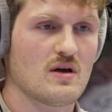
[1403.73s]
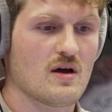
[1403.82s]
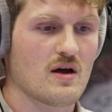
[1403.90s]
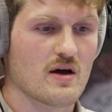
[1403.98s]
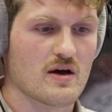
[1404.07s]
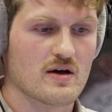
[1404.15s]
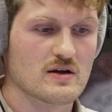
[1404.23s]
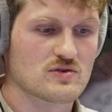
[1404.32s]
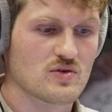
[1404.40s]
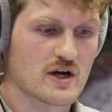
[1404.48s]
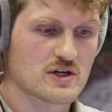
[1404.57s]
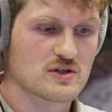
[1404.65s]

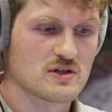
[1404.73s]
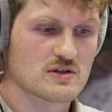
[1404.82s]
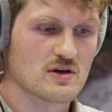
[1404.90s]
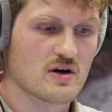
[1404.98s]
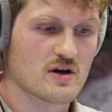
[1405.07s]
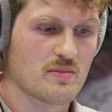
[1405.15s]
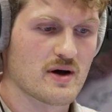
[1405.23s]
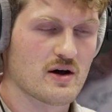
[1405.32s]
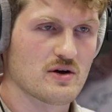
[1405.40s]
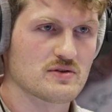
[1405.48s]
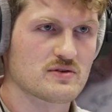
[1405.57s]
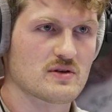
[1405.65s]
to actually talk
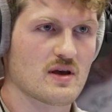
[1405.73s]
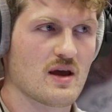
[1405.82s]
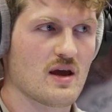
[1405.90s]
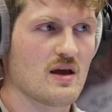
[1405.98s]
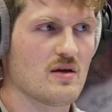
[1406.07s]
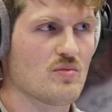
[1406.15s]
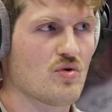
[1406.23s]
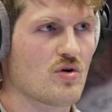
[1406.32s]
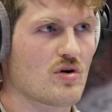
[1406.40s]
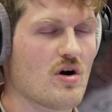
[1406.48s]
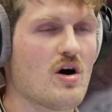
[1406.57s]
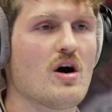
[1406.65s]
about a
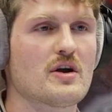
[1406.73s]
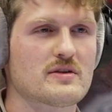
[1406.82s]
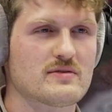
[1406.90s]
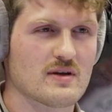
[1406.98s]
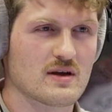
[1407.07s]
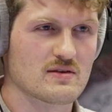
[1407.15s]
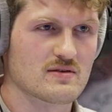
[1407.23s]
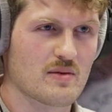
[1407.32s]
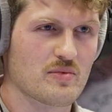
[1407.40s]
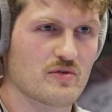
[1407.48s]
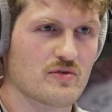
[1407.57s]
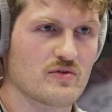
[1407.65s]
more auditing
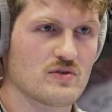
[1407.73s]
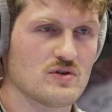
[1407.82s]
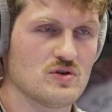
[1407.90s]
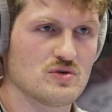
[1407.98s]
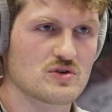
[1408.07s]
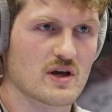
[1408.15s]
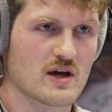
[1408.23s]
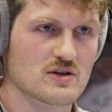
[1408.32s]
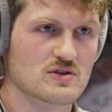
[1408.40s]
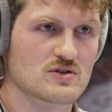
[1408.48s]
type of use case.